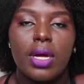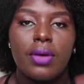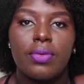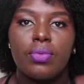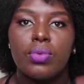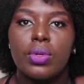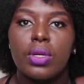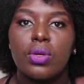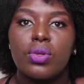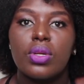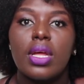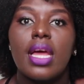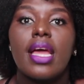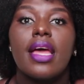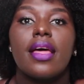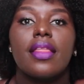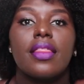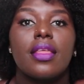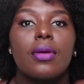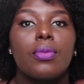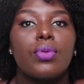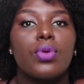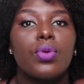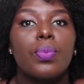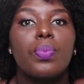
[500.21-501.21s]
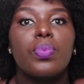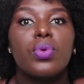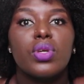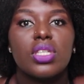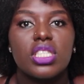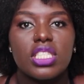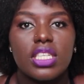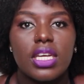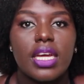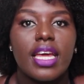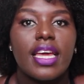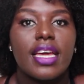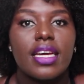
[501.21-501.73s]
you know, they will
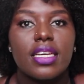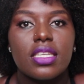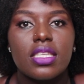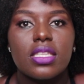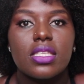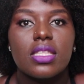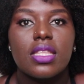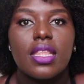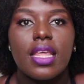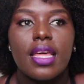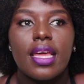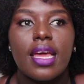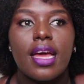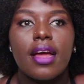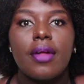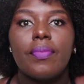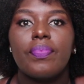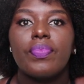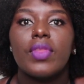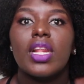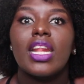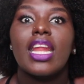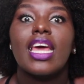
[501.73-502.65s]
put eggs there,